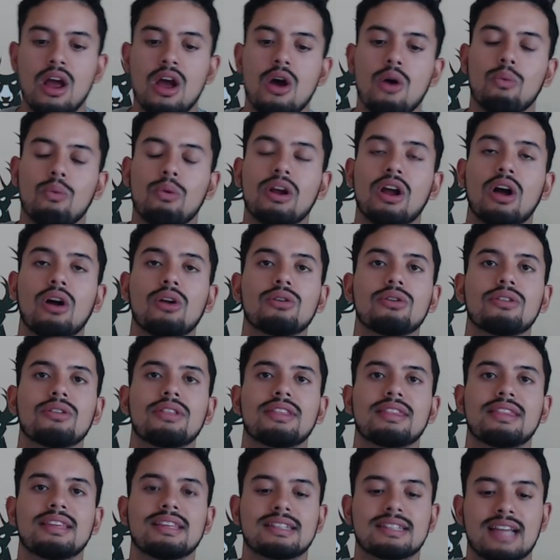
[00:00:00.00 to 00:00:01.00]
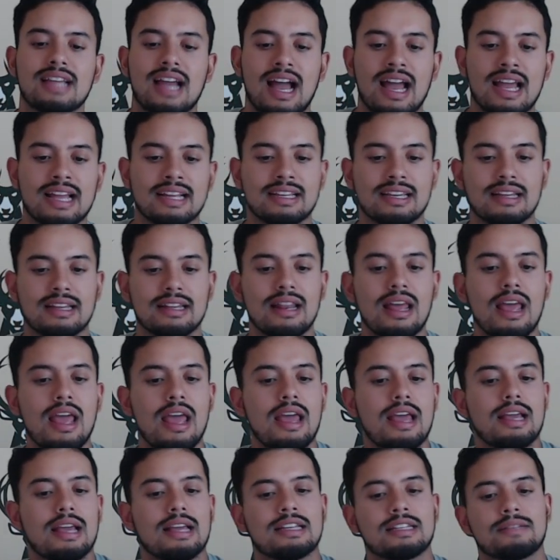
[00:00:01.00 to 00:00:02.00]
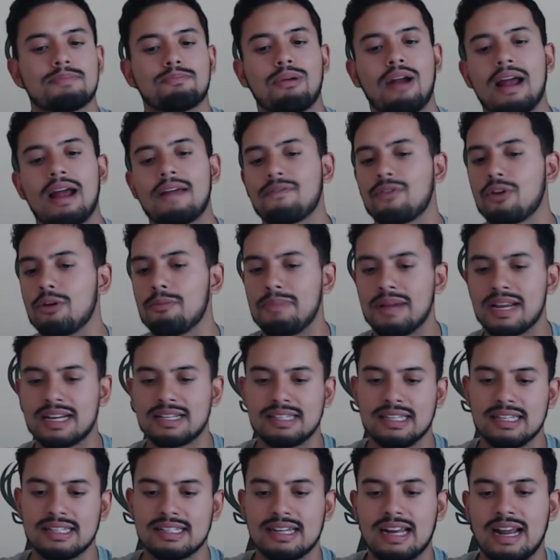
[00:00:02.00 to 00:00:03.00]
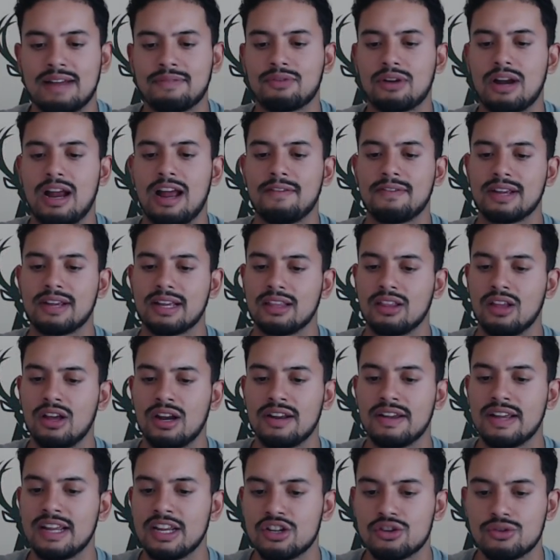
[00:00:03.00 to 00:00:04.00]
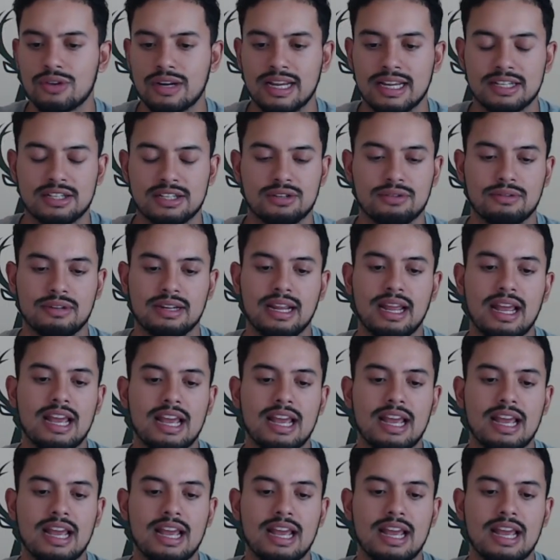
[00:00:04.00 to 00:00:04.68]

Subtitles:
We all know that this guy is primed for a big season after having a lot of injury history.